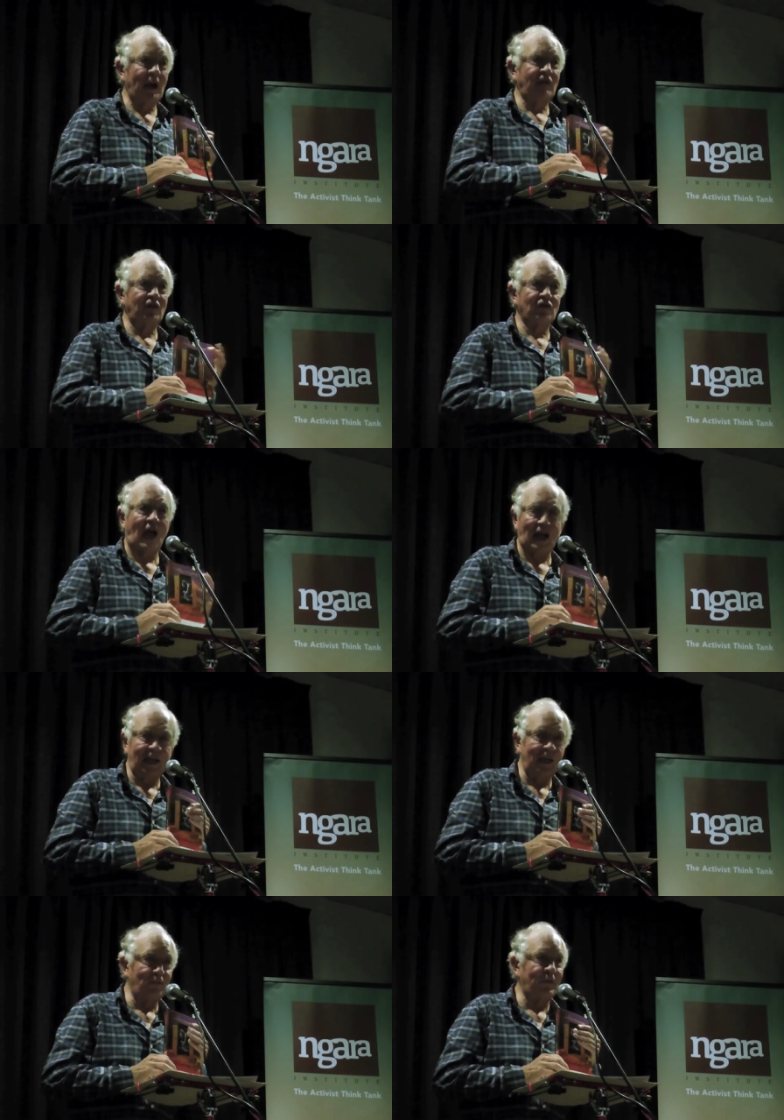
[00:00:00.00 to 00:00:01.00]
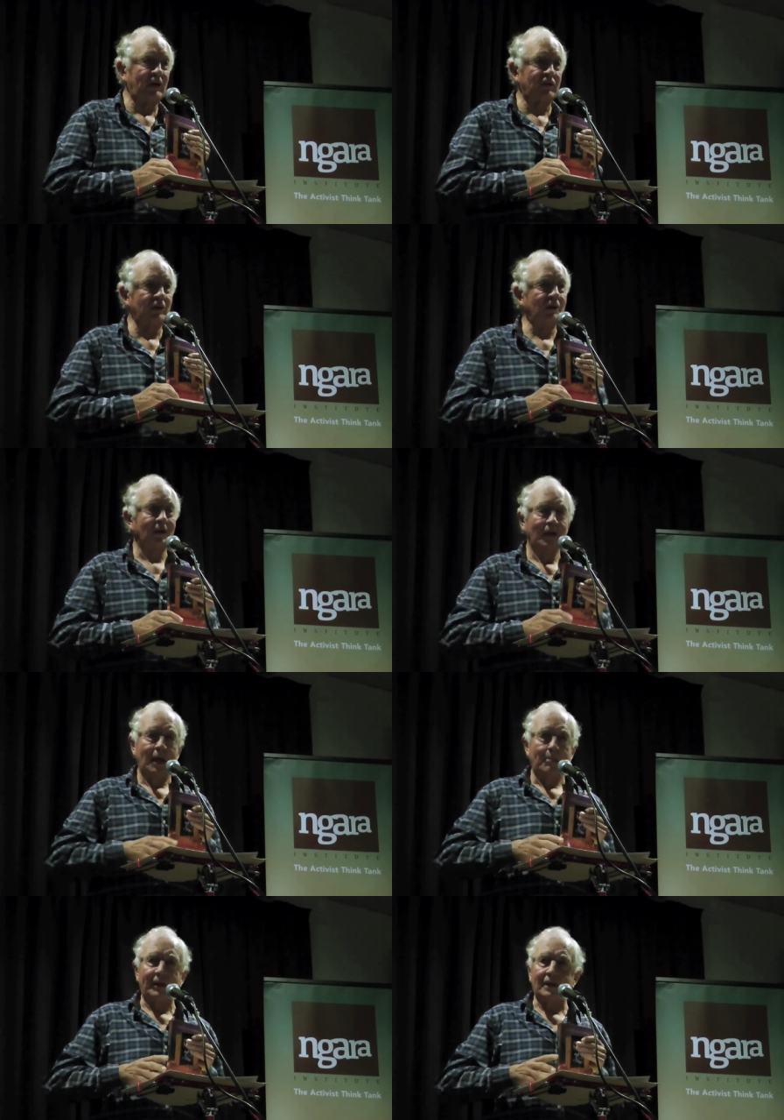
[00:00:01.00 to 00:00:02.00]
It's entirely in fiction,
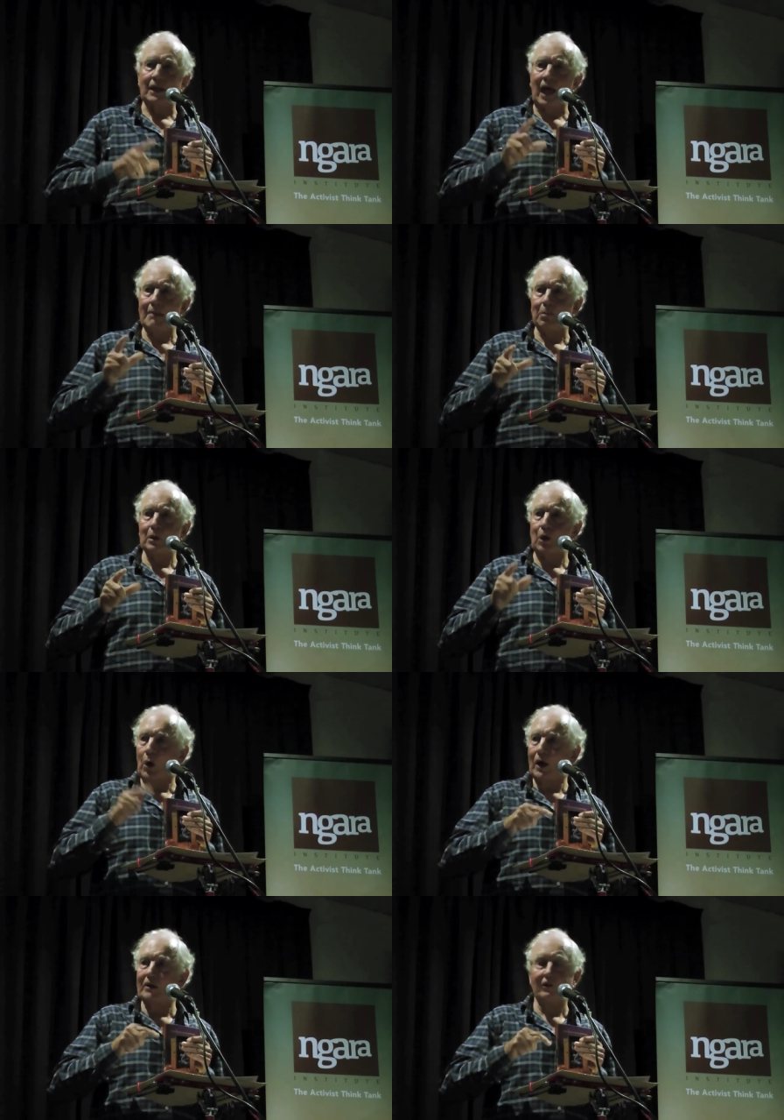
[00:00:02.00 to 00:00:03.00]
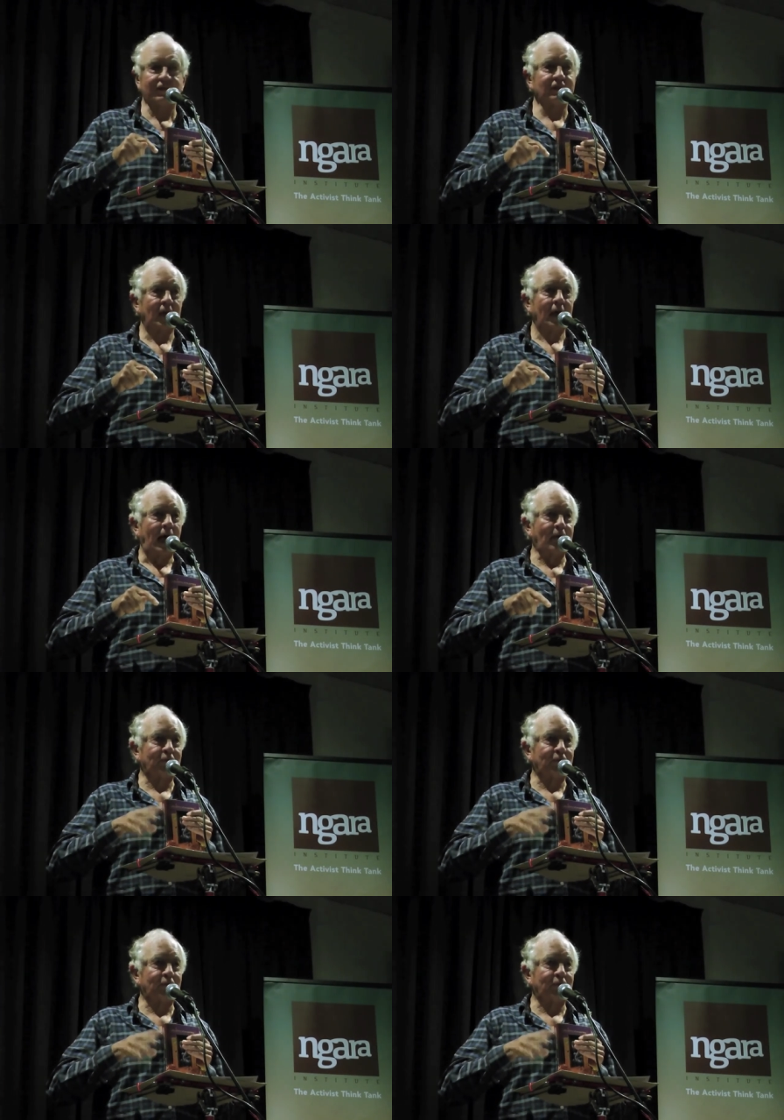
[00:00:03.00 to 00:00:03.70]
but the libel lawyers have,